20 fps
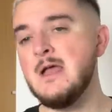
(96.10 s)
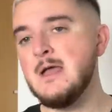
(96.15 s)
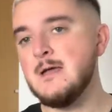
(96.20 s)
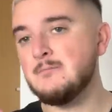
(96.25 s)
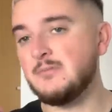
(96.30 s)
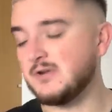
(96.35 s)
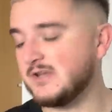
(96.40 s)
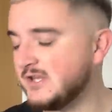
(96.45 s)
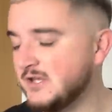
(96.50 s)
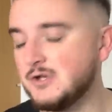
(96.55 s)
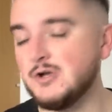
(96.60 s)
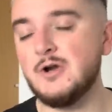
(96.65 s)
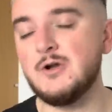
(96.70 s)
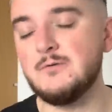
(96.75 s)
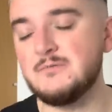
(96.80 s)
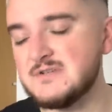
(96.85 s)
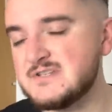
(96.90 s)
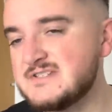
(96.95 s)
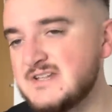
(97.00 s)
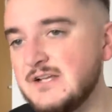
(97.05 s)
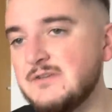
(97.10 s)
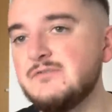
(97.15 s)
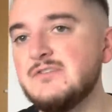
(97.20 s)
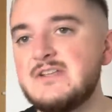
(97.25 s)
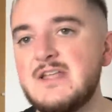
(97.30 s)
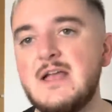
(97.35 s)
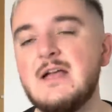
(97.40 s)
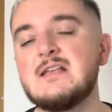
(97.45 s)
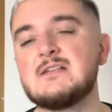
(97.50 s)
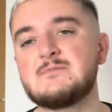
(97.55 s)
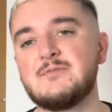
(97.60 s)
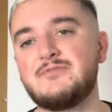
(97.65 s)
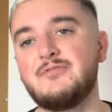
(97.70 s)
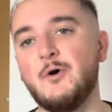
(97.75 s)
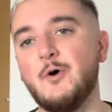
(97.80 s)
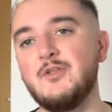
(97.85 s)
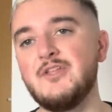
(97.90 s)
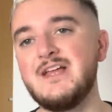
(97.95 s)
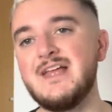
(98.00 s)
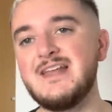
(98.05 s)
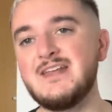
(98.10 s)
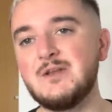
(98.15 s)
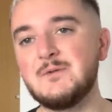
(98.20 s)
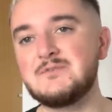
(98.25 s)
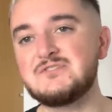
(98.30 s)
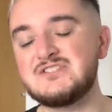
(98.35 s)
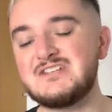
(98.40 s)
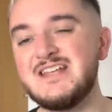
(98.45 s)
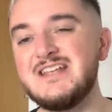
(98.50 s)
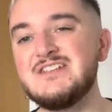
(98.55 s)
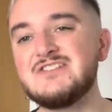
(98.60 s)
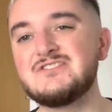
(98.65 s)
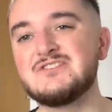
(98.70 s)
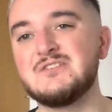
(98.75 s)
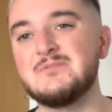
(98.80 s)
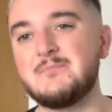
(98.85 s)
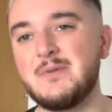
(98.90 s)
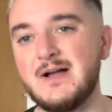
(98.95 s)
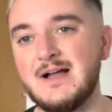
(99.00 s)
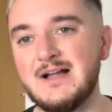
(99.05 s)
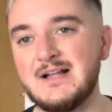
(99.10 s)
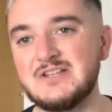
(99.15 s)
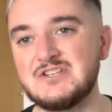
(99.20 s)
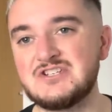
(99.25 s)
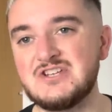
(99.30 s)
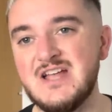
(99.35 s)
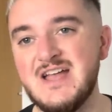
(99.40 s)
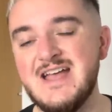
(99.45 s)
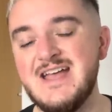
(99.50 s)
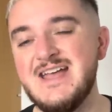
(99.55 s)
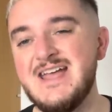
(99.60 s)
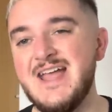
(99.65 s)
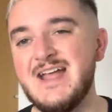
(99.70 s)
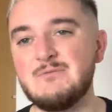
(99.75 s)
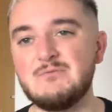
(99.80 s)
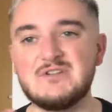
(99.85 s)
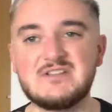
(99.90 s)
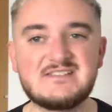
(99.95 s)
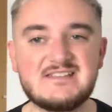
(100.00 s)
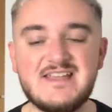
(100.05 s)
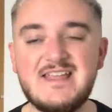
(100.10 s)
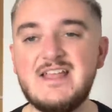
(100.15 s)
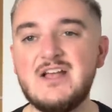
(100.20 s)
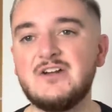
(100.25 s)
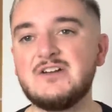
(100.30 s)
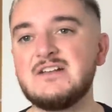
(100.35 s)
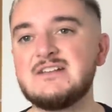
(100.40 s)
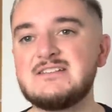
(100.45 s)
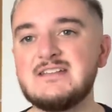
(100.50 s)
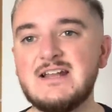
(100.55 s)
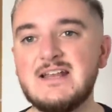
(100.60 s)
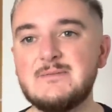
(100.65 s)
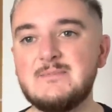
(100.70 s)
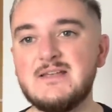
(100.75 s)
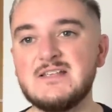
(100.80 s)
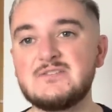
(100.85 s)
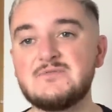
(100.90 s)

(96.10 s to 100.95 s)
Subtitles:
But, you know, it was several years before they ended up changing the badge. And we see it on a daily basis.